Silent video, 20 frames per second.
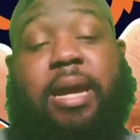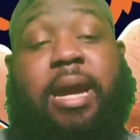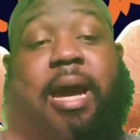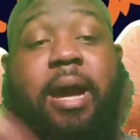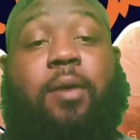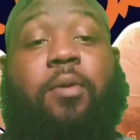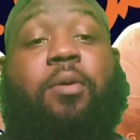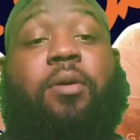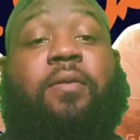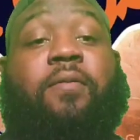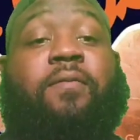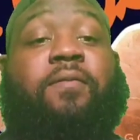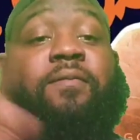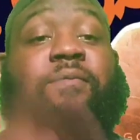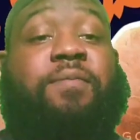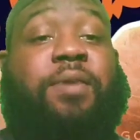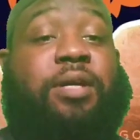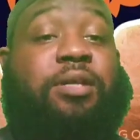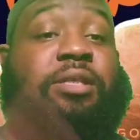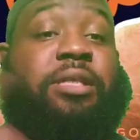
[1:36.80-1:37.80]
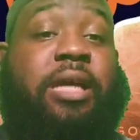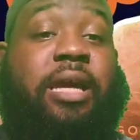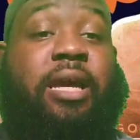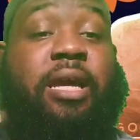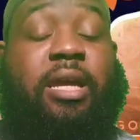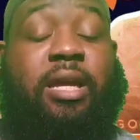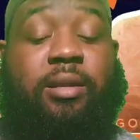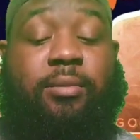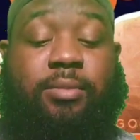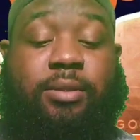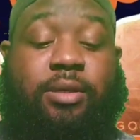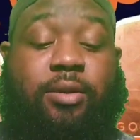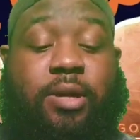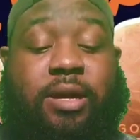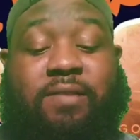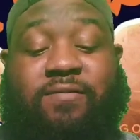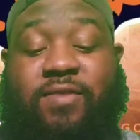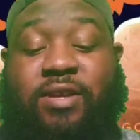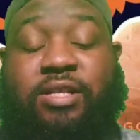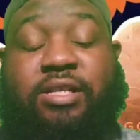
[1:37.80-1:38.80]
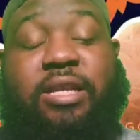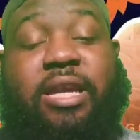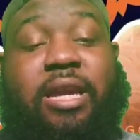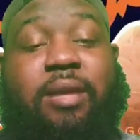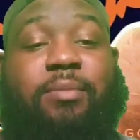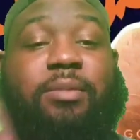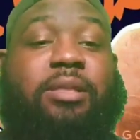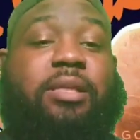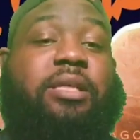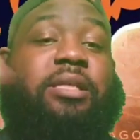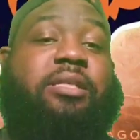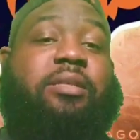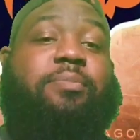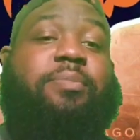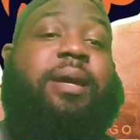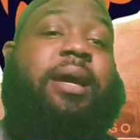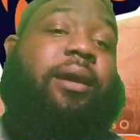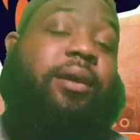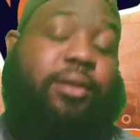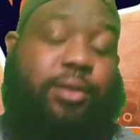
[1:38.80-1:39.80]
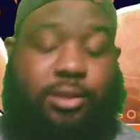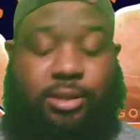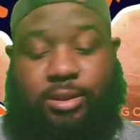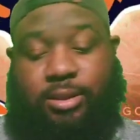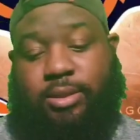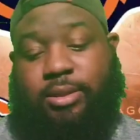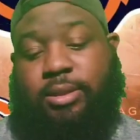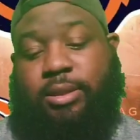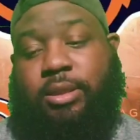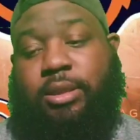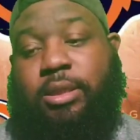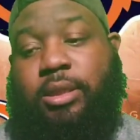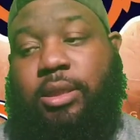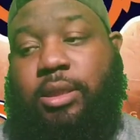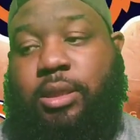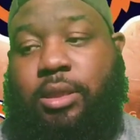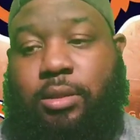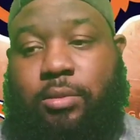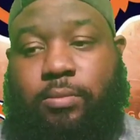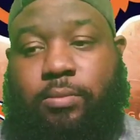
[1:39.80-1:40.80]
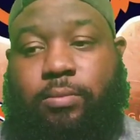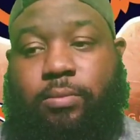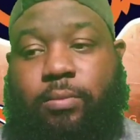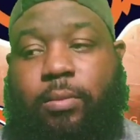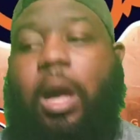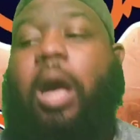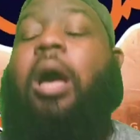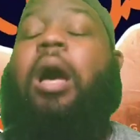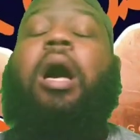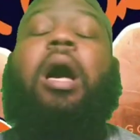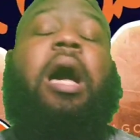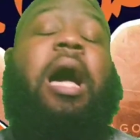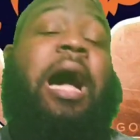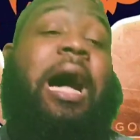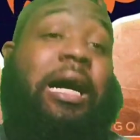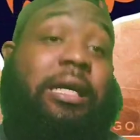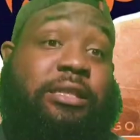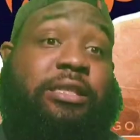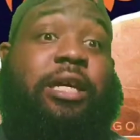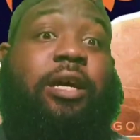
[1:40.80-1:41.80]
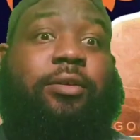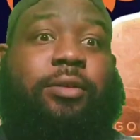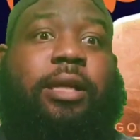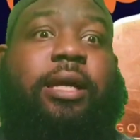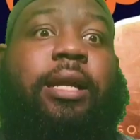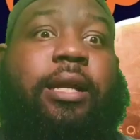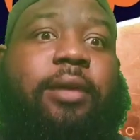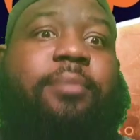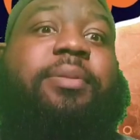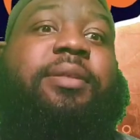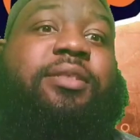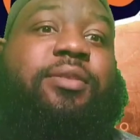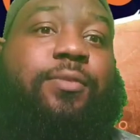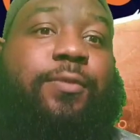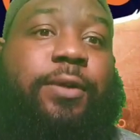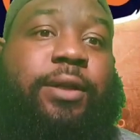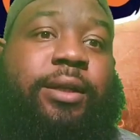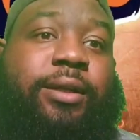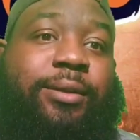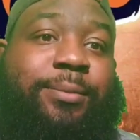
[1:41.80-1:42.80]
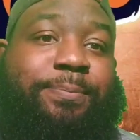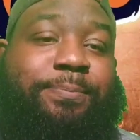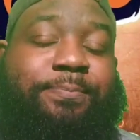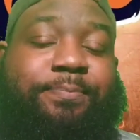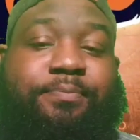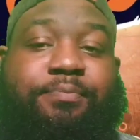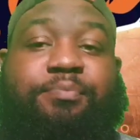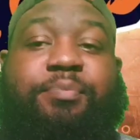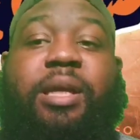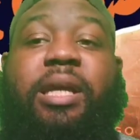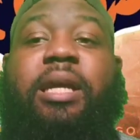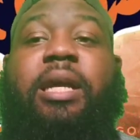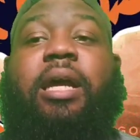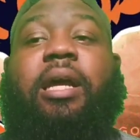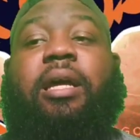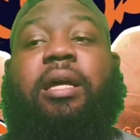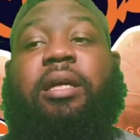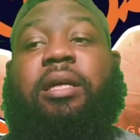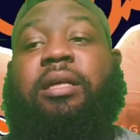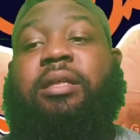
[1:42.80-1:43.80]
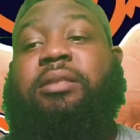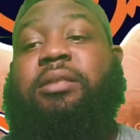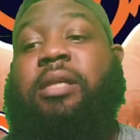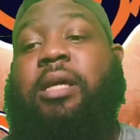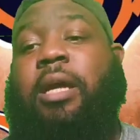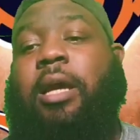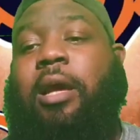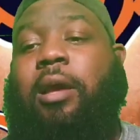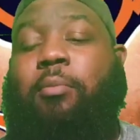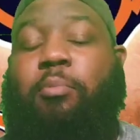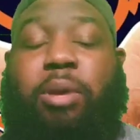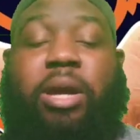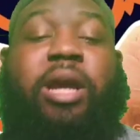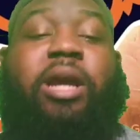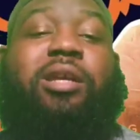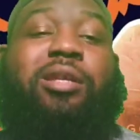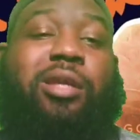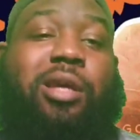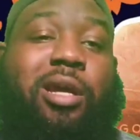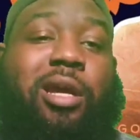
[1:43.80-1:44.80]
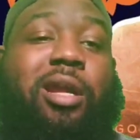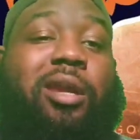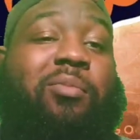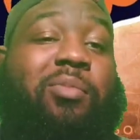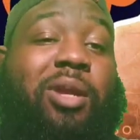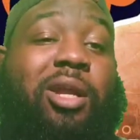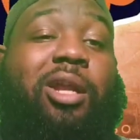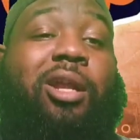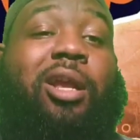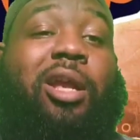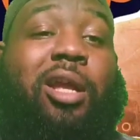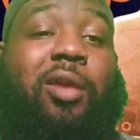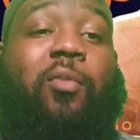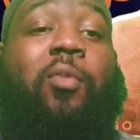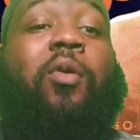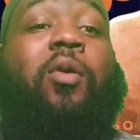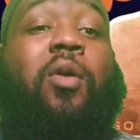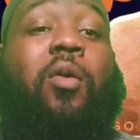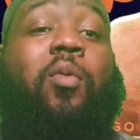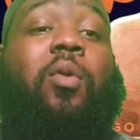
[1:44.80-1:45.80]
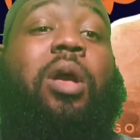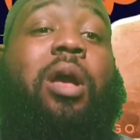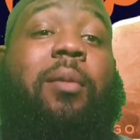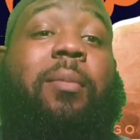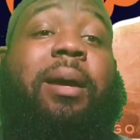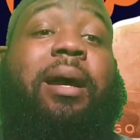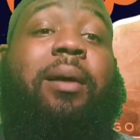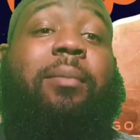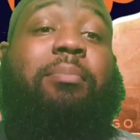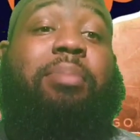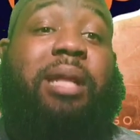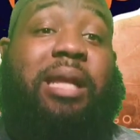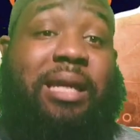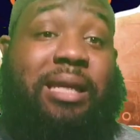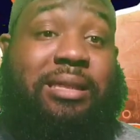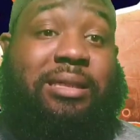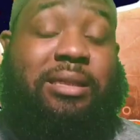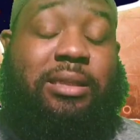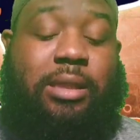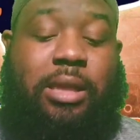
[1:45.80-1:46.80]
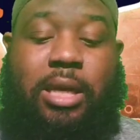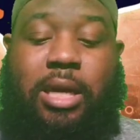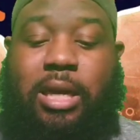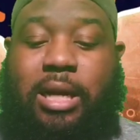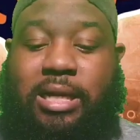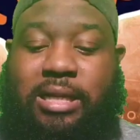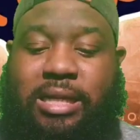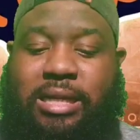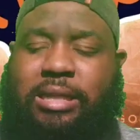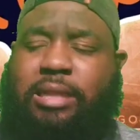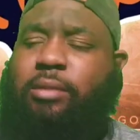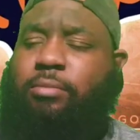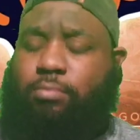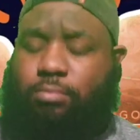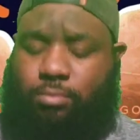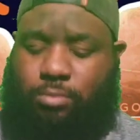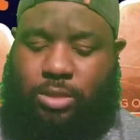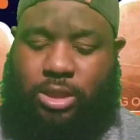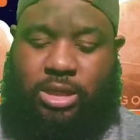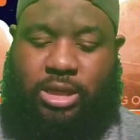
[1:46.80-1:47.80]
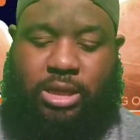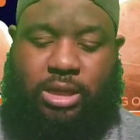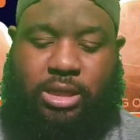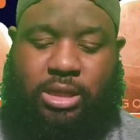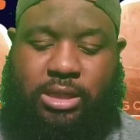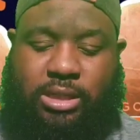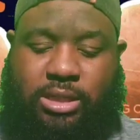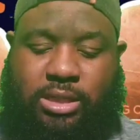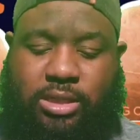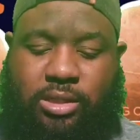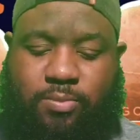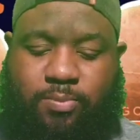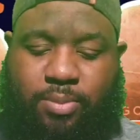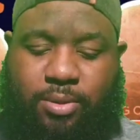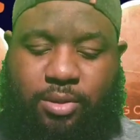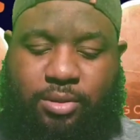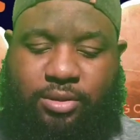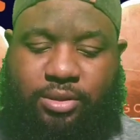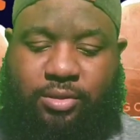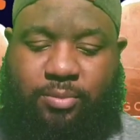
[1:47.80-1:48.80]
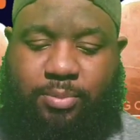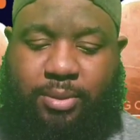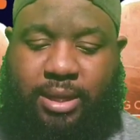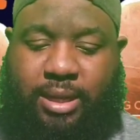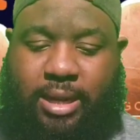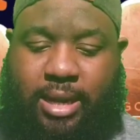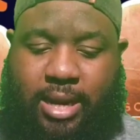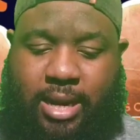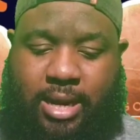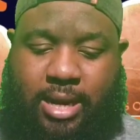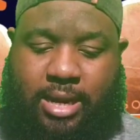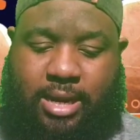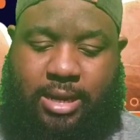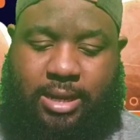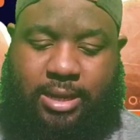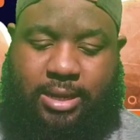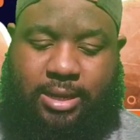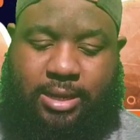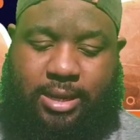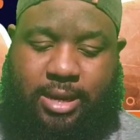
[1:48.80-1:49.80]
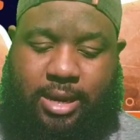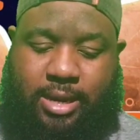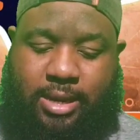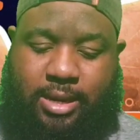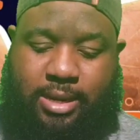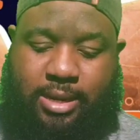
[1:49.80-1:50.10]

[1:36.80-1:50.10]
Our first game is against the Packers. I chopped that up as a win because Bears are gonna be, we're gonna come out blazing. Cause I think this is supposed to be in,